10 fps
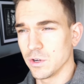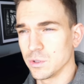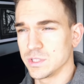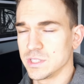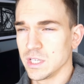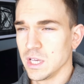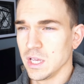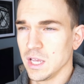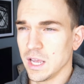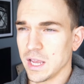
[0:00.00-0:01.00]
oats,
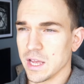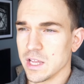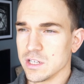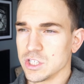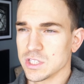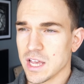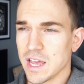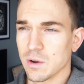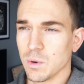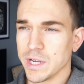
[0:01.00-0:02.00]
and just
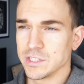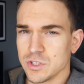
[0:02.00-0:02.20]
egg whites.